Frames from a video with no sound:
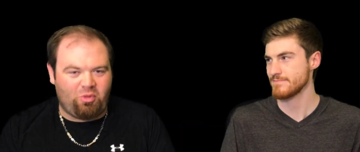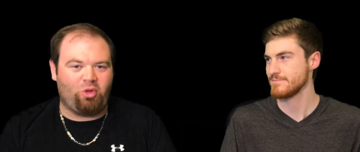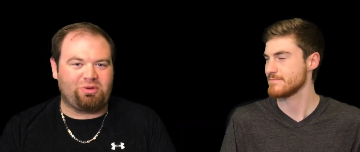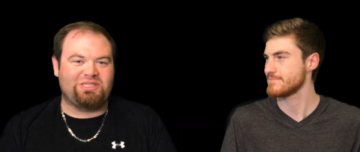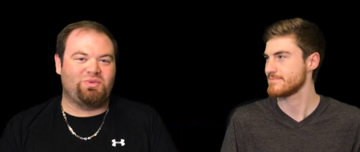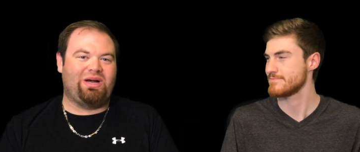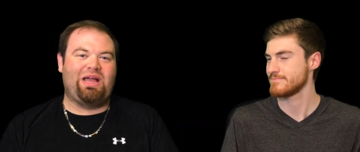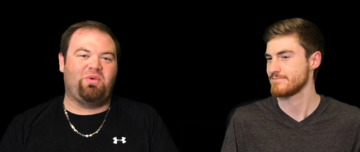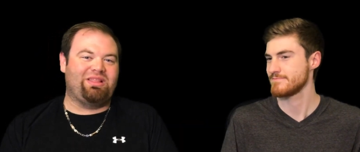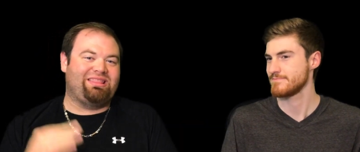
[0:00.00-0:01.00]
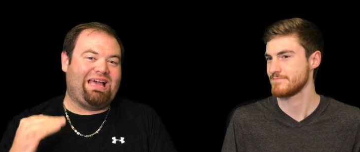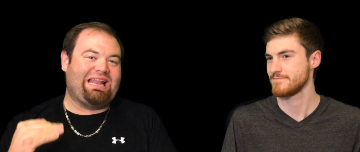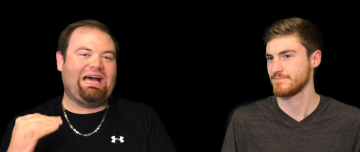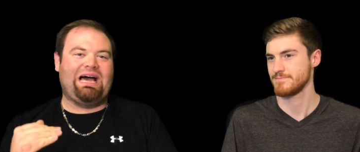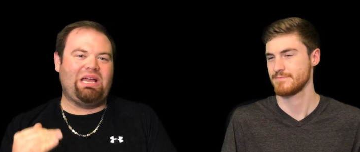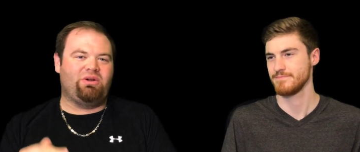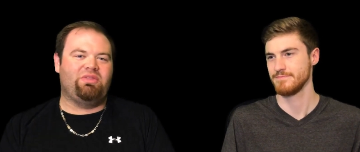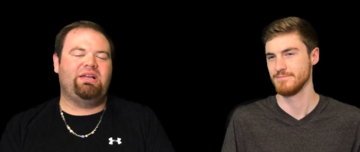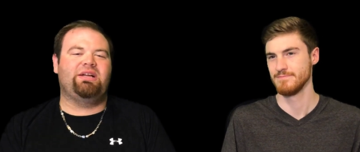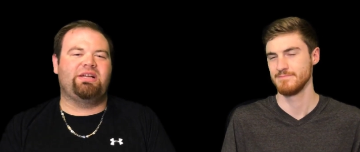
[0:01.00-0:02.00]
Speaker 1: the one reason why it went that high
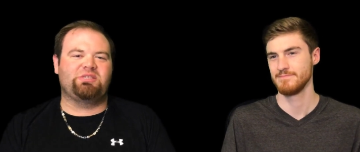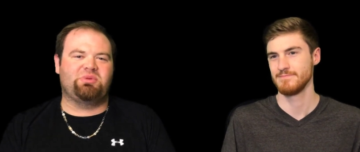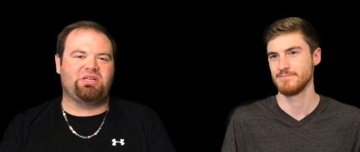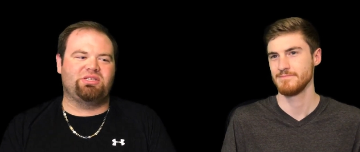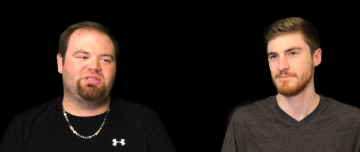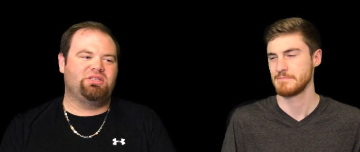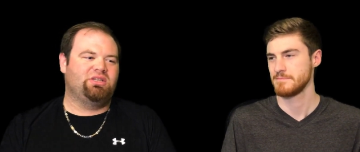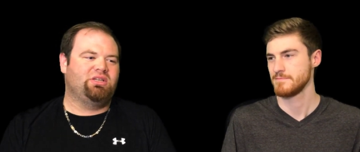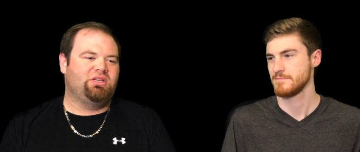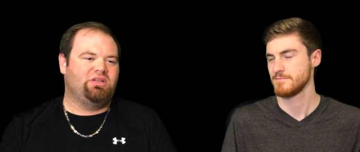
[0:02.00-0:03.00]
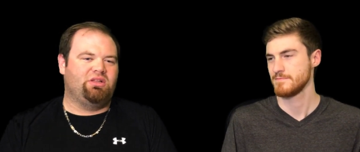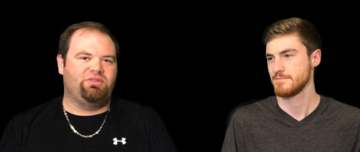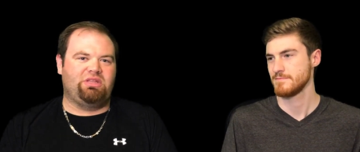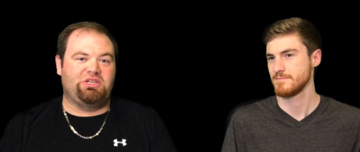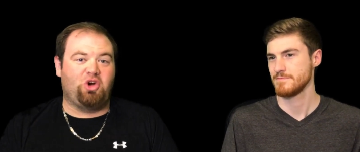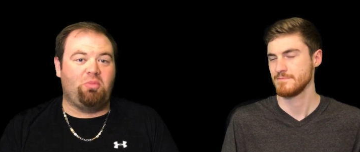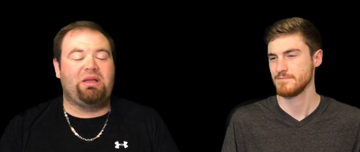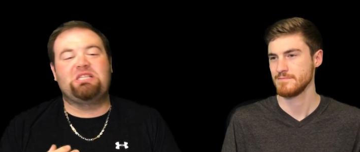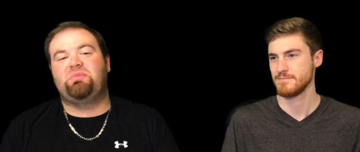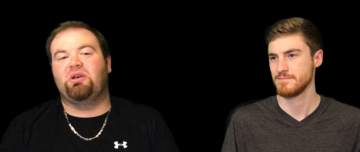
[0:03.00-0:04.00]
on there is because the
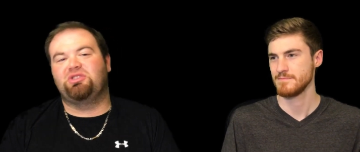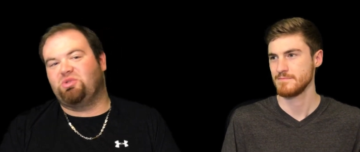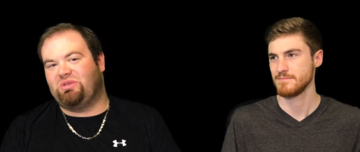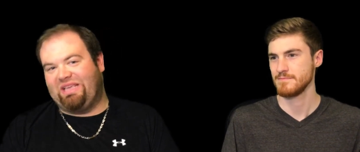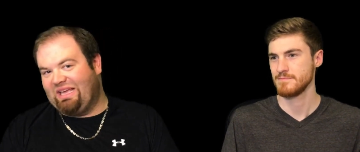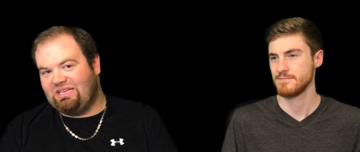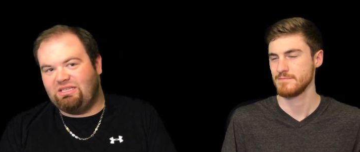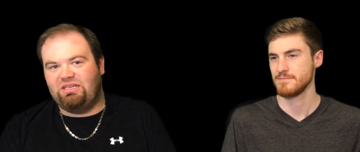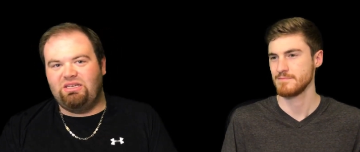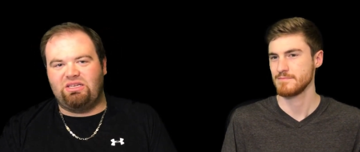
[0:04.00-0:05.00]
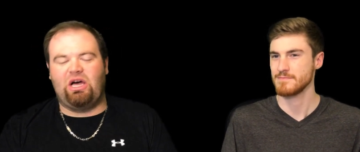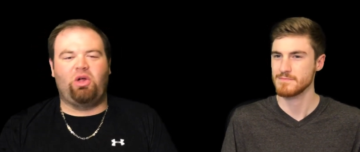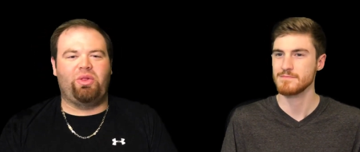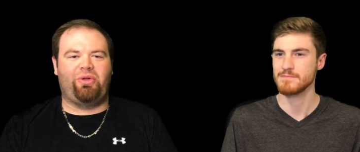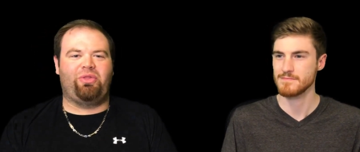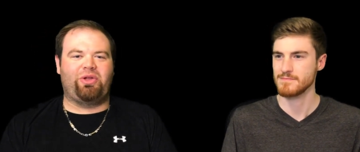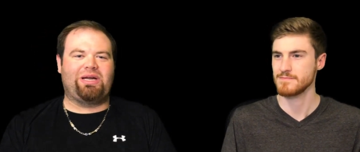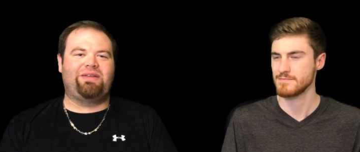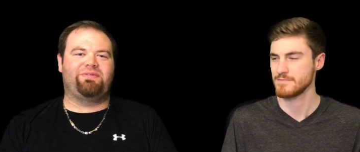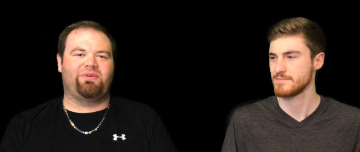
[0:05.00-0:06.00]
domain spells you get. Not only are they
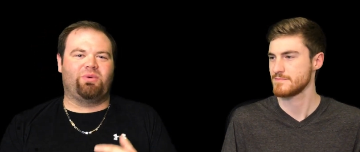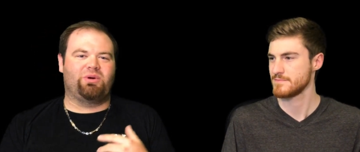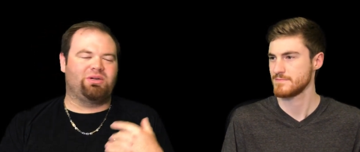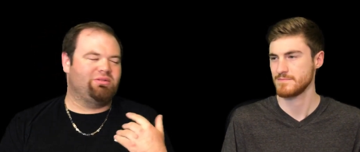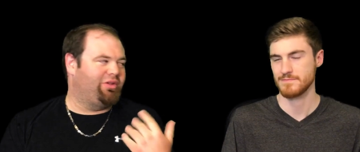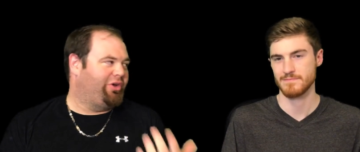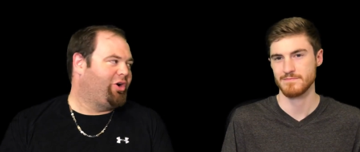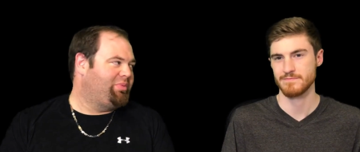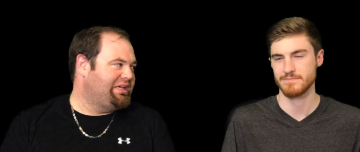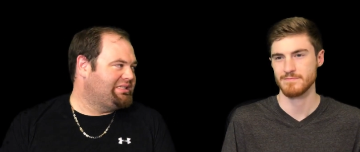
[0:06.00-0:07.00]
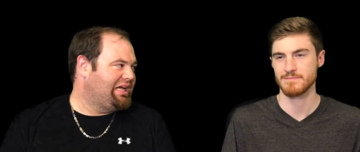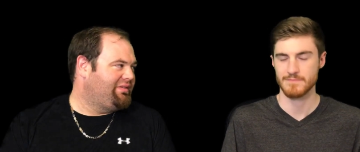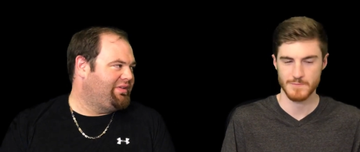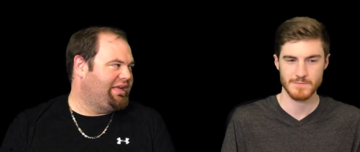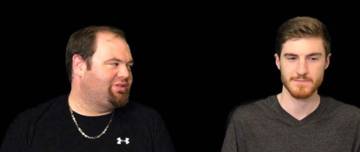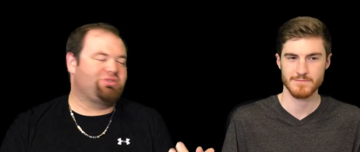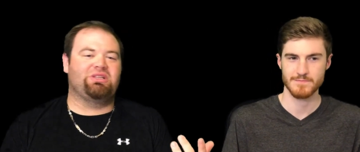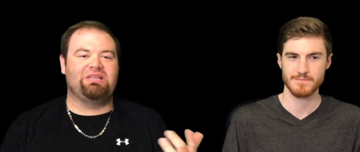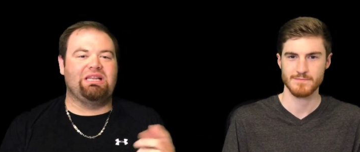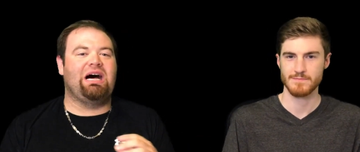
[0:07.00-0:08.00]
great for the R P side of things, there's
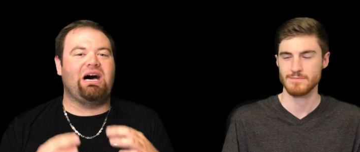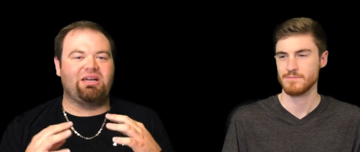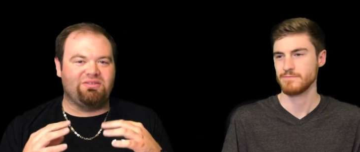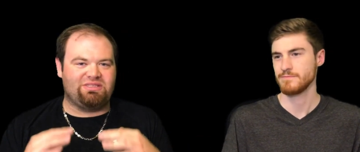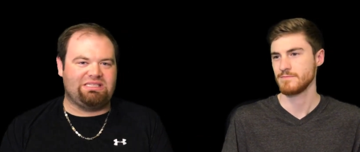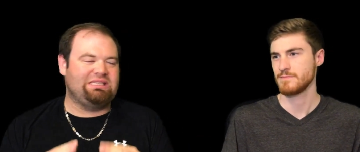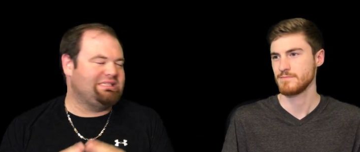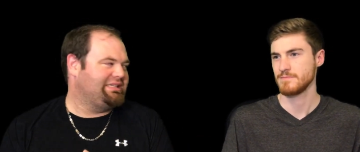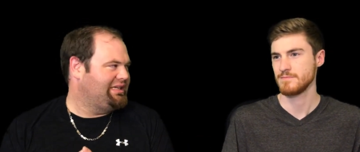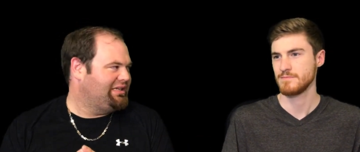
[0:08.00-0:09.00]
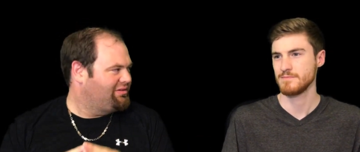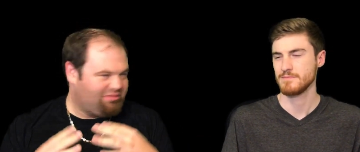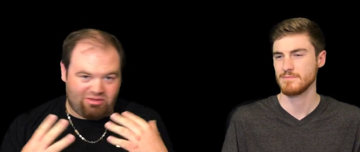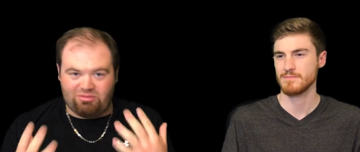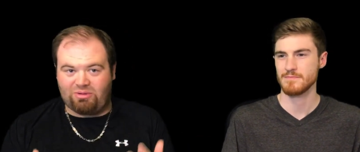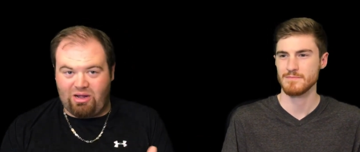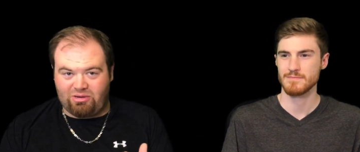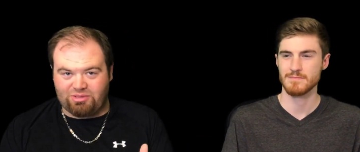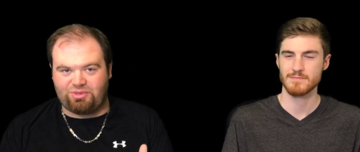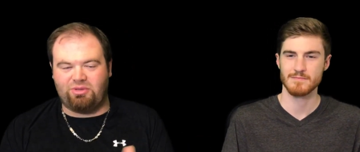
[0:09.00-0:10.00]
a lot of C C, you know,
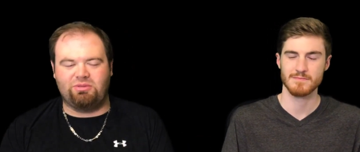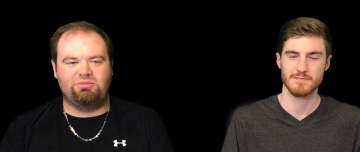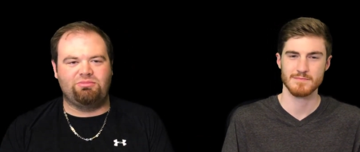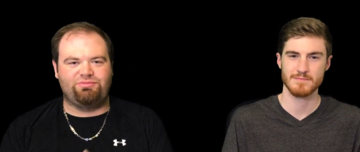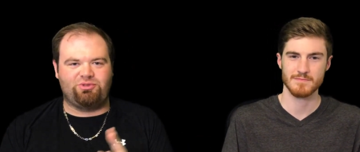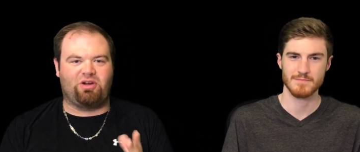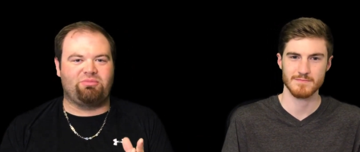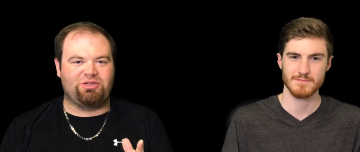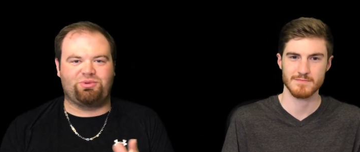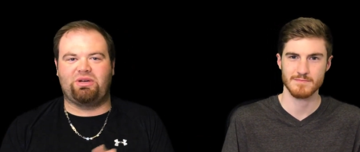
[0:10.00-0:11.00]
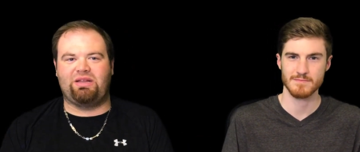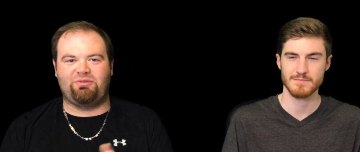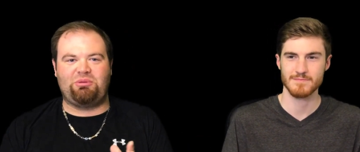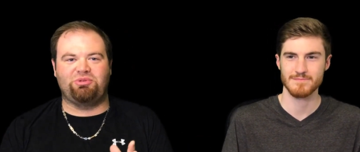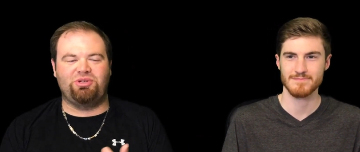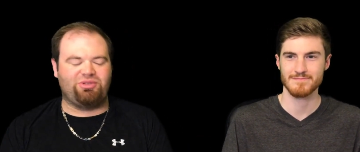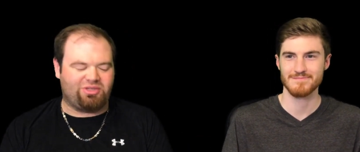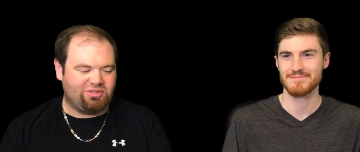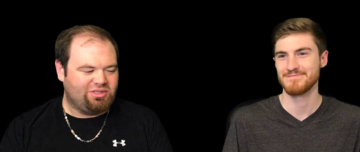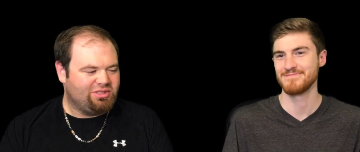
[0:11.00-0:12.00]
crowd control, charge my shorthand for people who don't
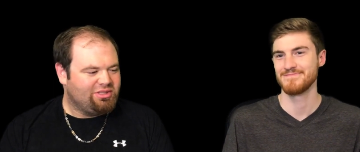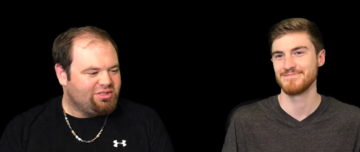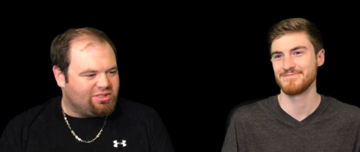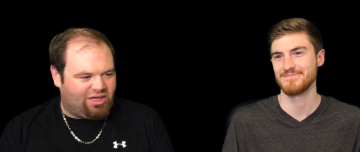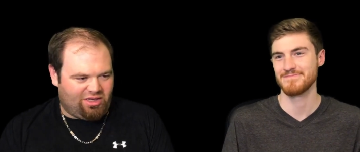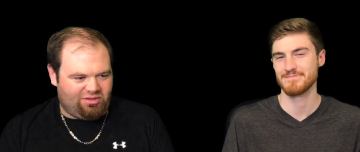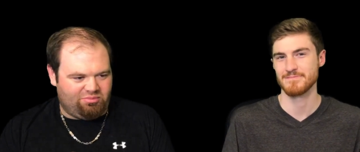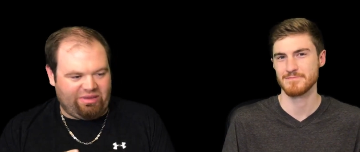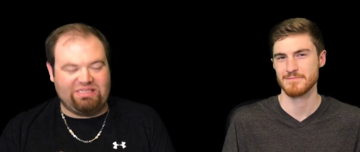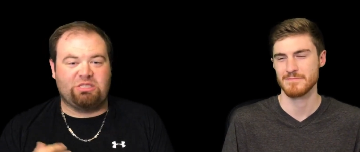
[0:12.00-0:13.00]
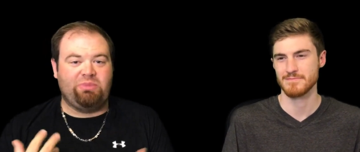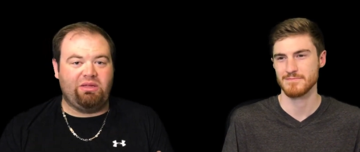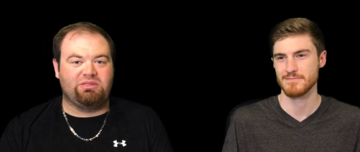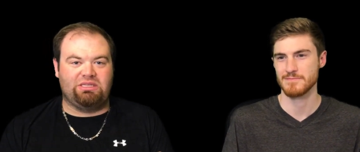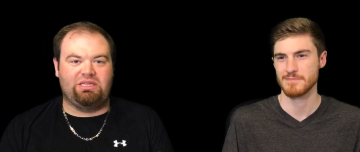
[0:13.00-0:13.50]
know, uh, based spells